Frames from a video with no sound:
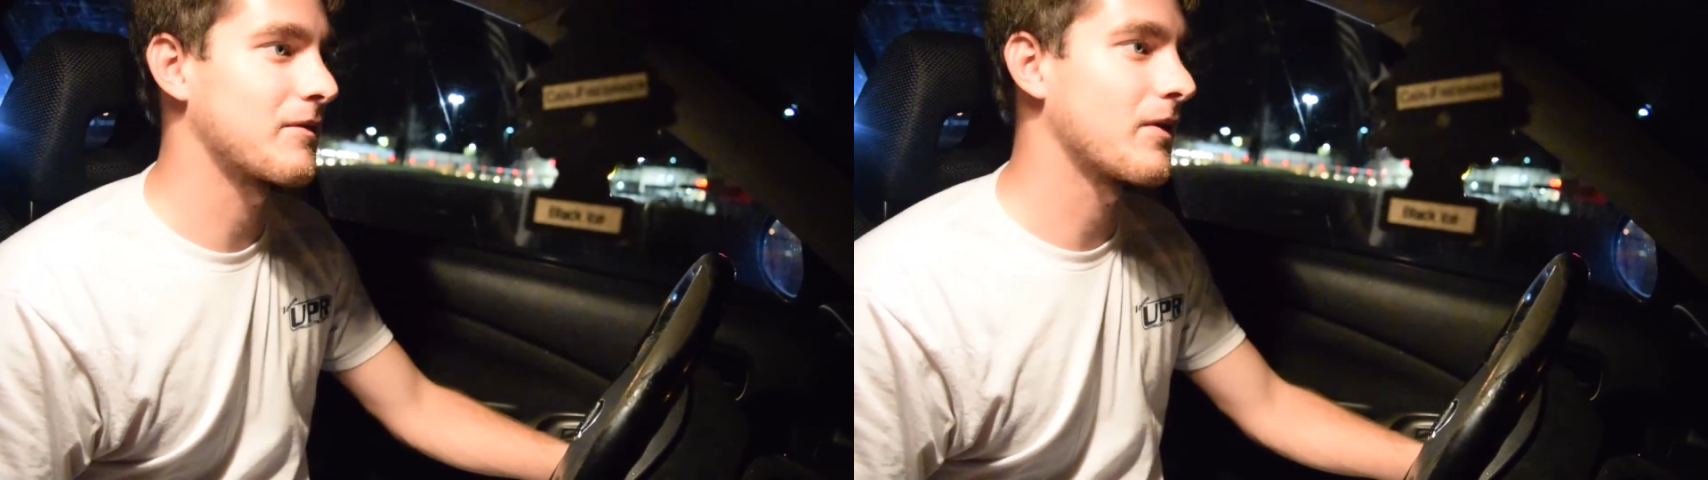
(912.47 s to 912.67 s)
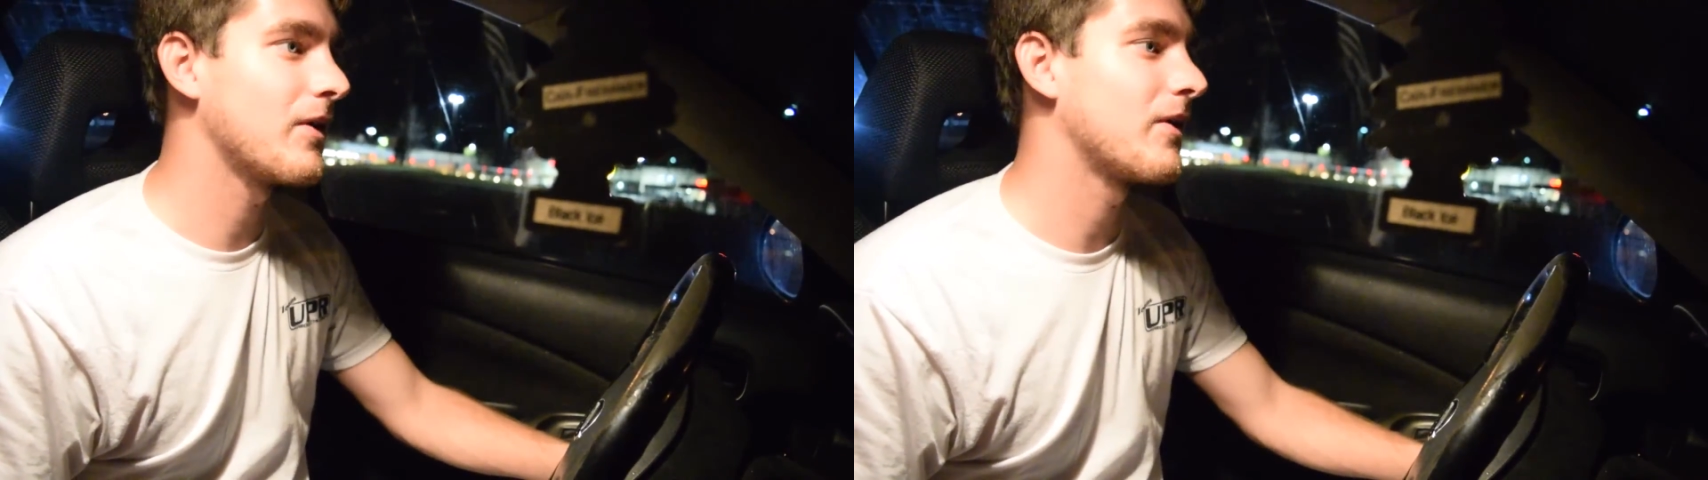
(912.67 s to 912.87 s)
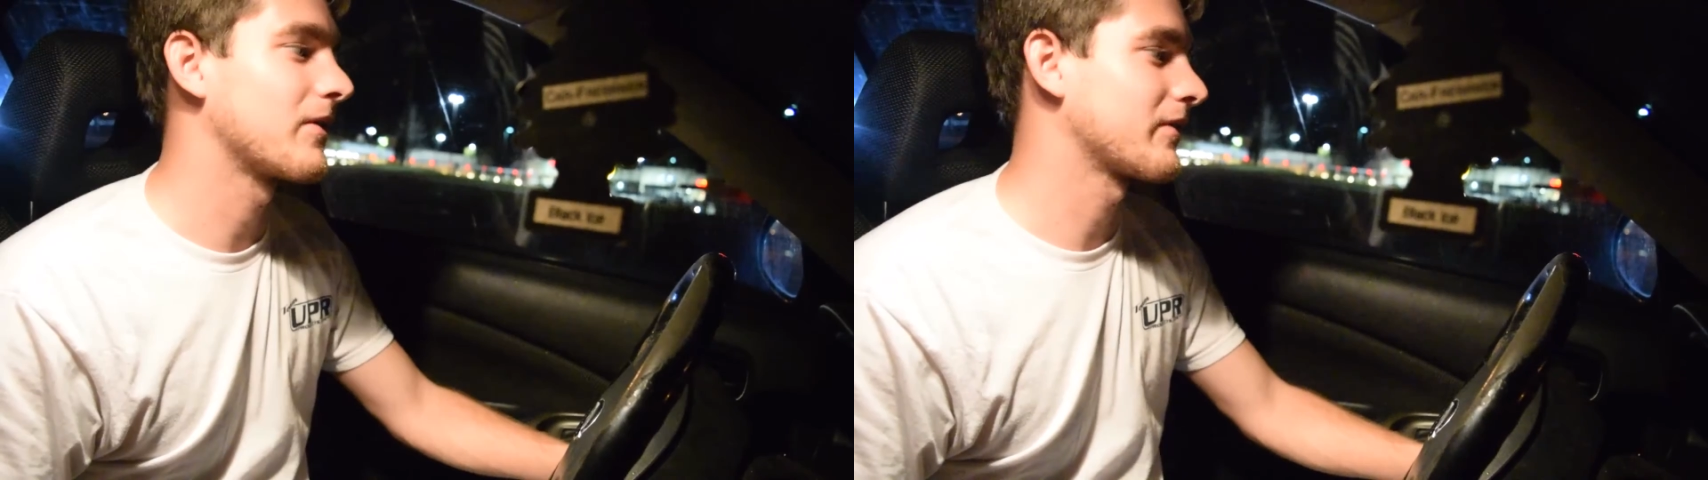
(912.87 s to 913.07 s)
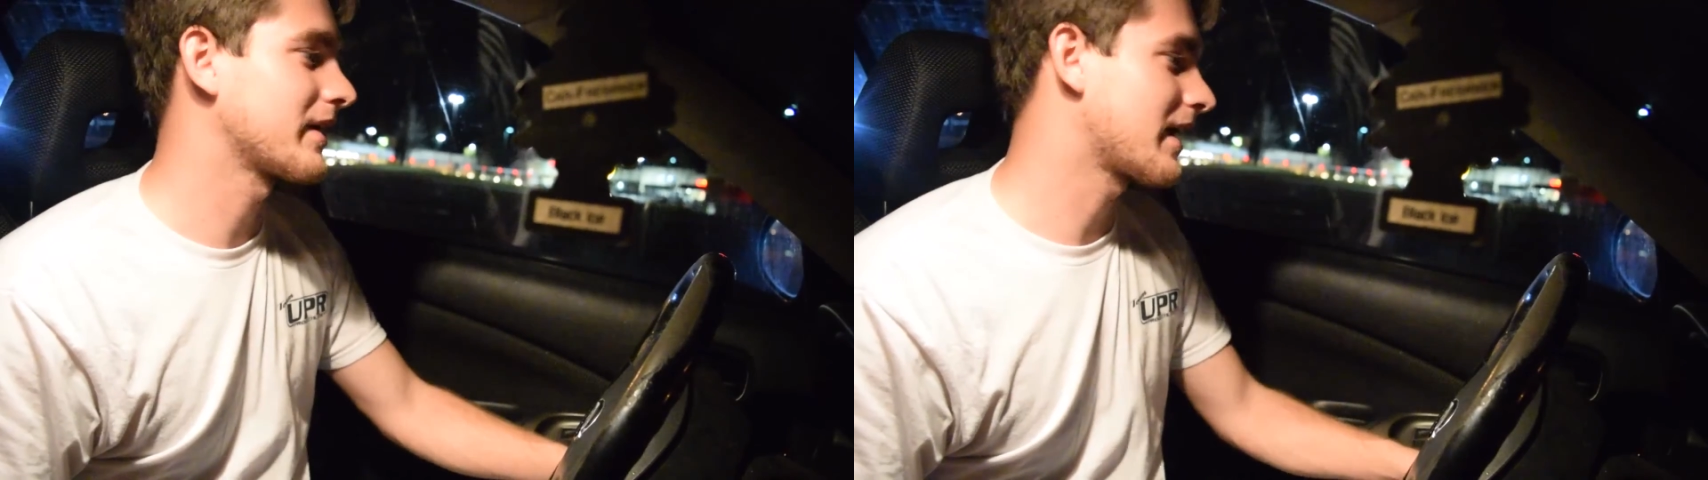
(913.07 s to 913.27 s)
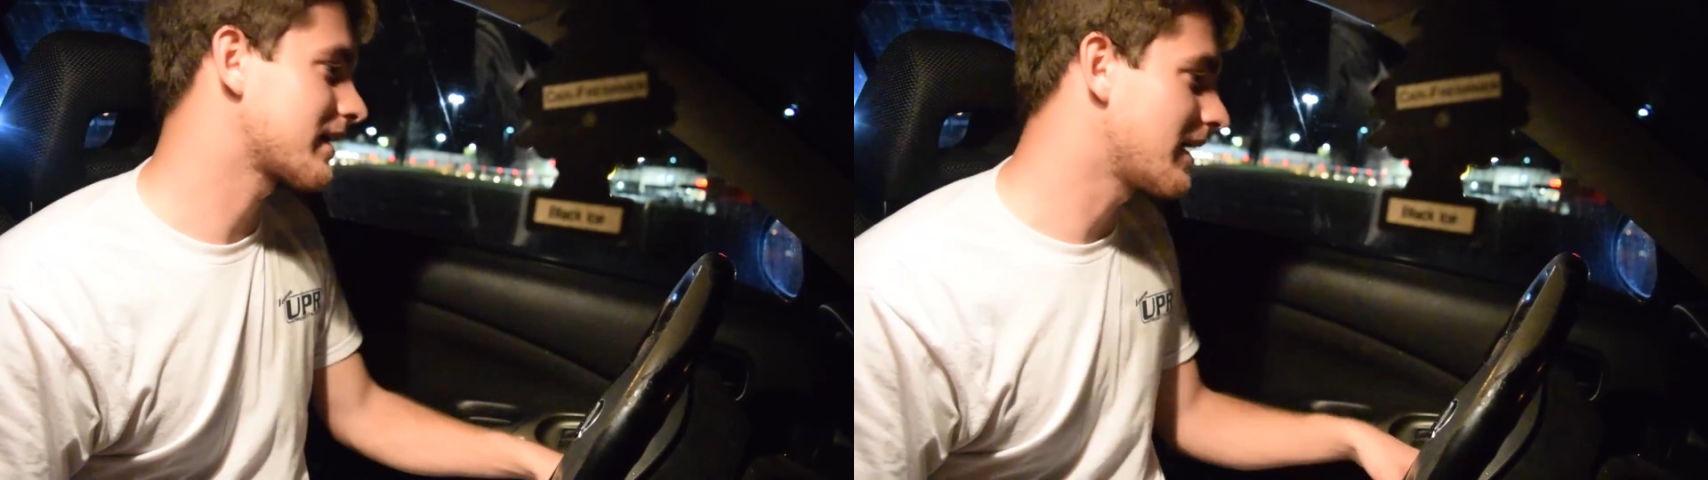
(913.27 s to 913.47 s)
wrong.
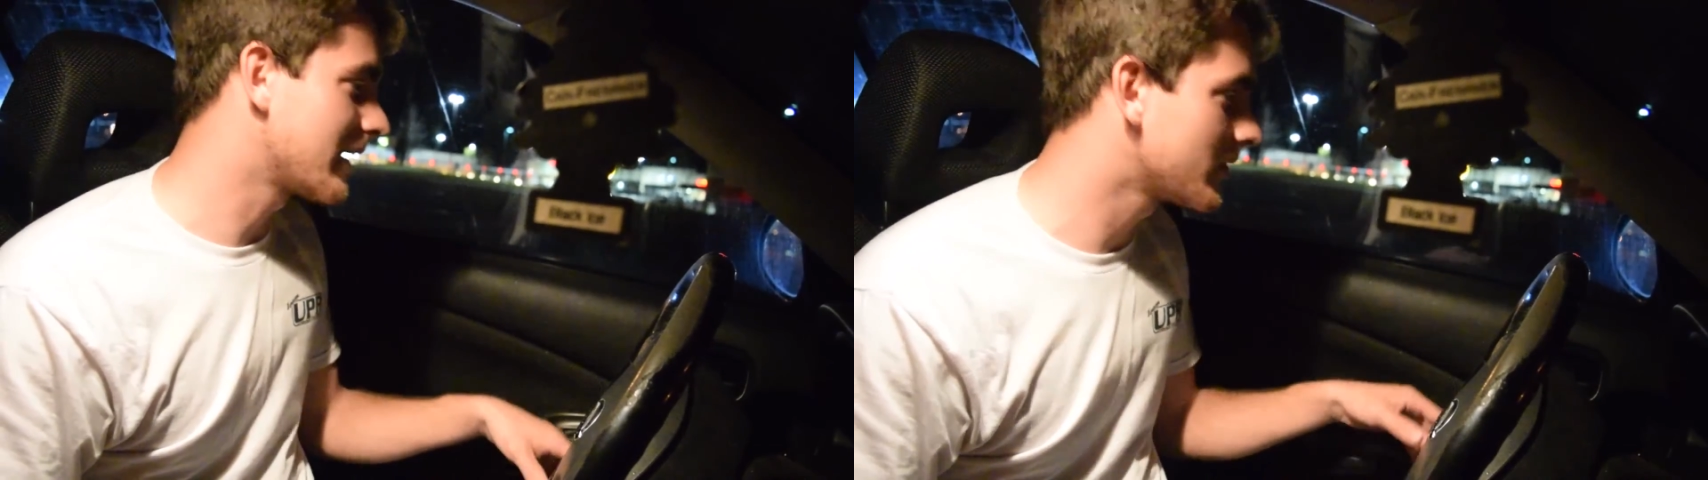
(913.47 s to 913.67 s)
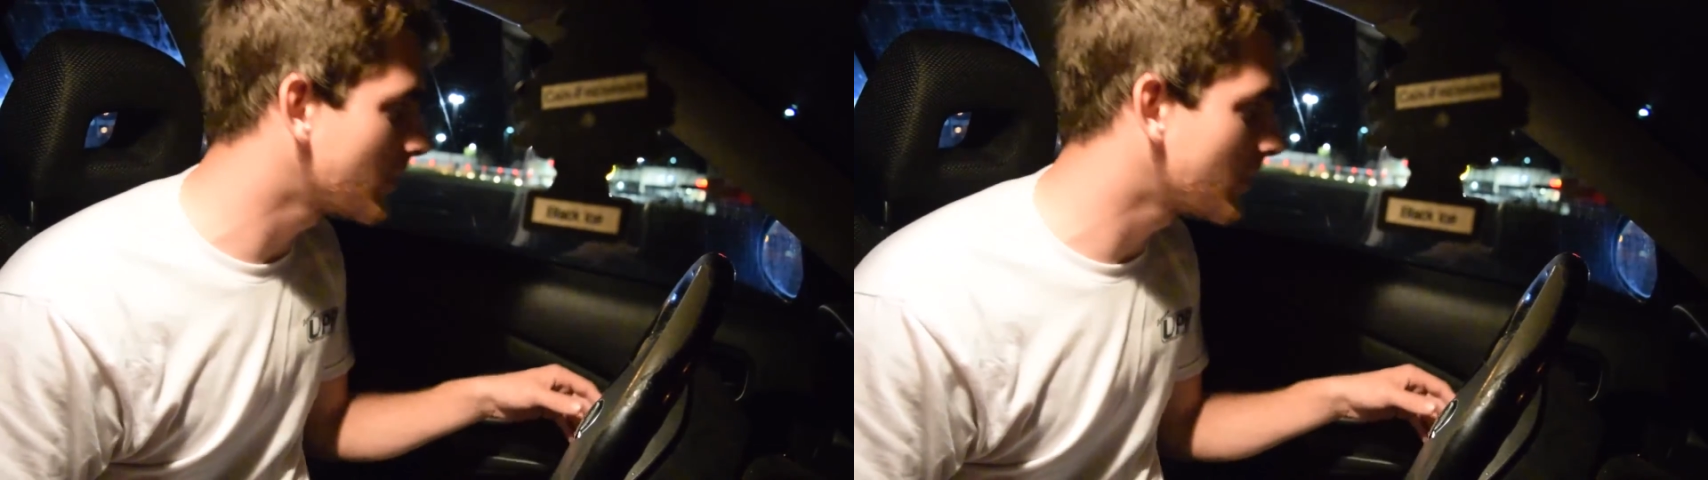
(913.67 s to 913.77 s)
Like, I don't